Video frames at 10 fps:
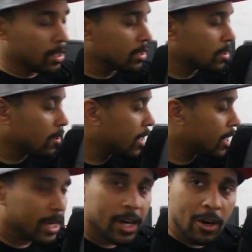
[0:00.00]
let's go ahead
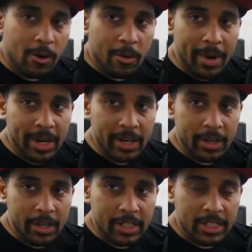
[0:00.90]
and get an on body
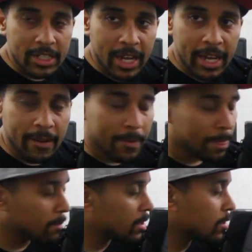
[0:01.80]
uh, shot.
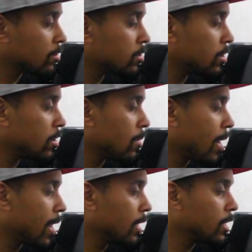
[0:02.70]
I'm just gonna show you
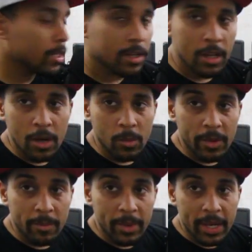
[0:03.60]
how it look
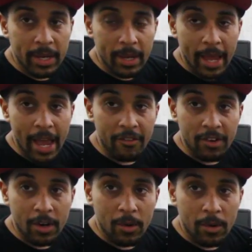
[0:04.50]
with me having
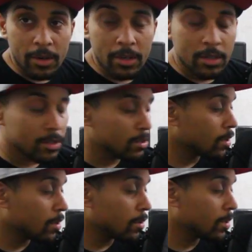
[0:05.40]
it on.
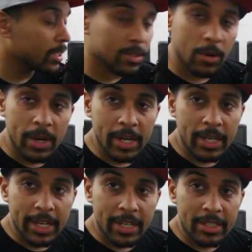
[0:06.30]
So let's go ahead and
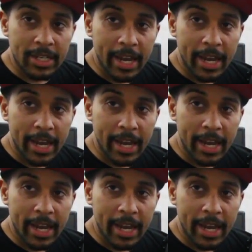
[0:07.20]
get into